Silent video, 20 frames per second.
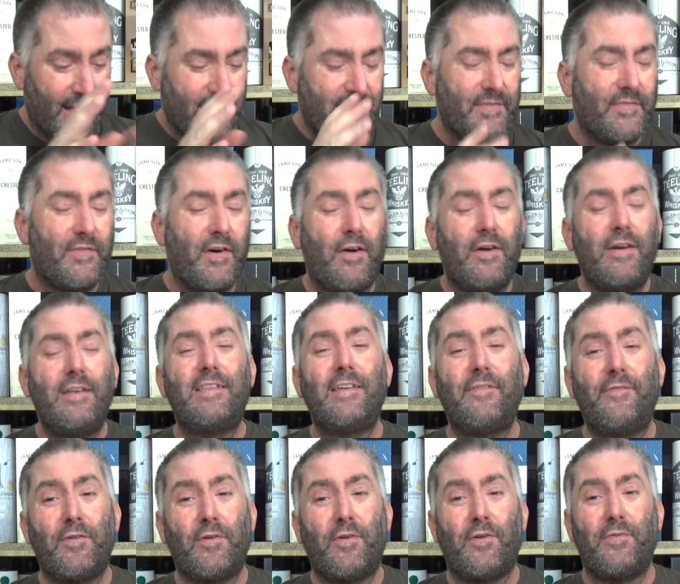It's very
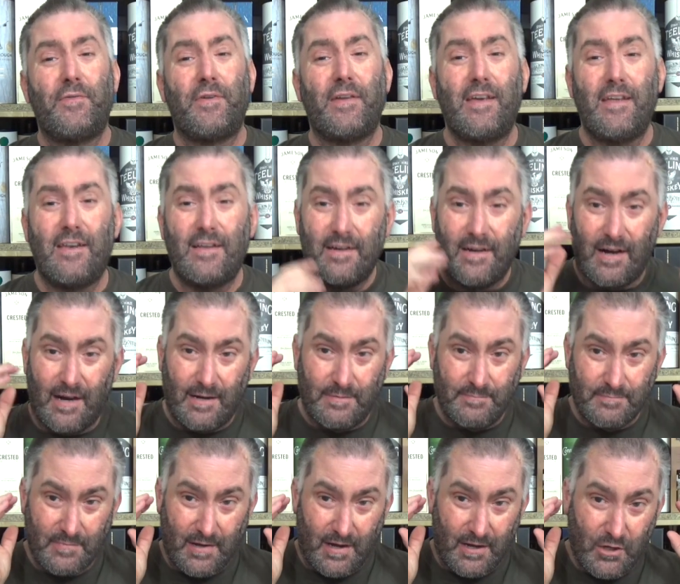difficult to get a,
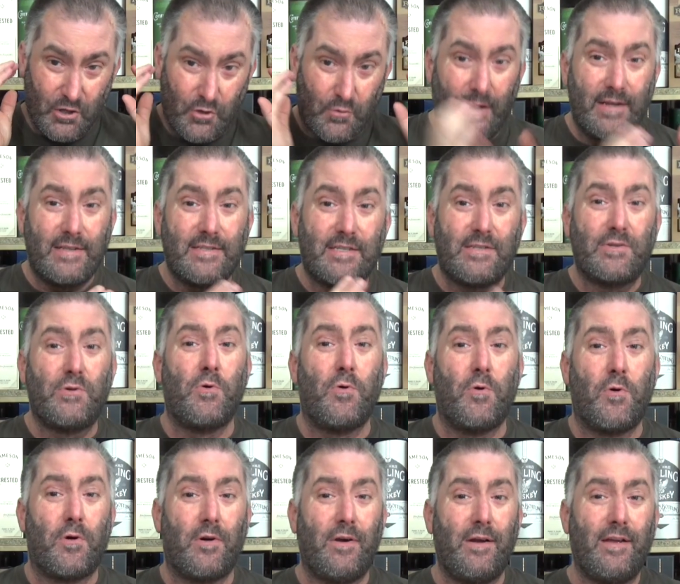um, a great
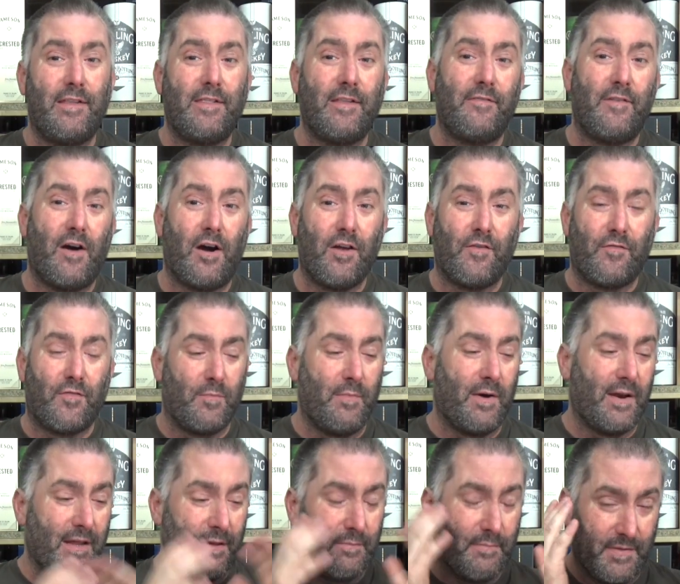score in the value for
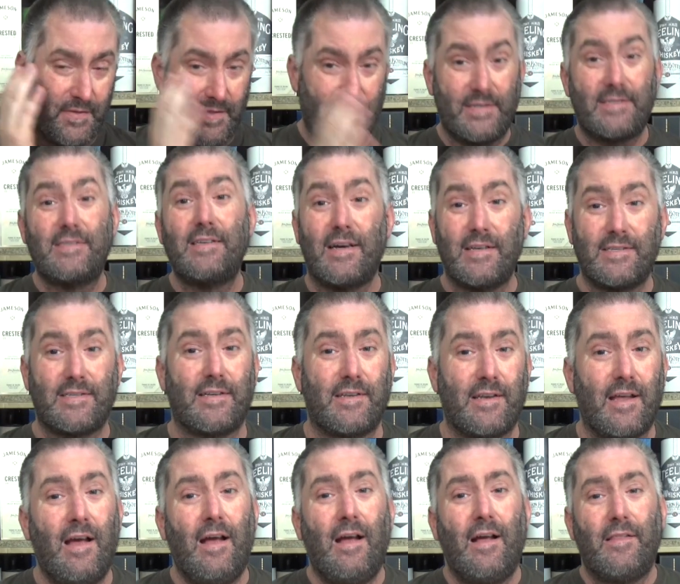money, but this does it.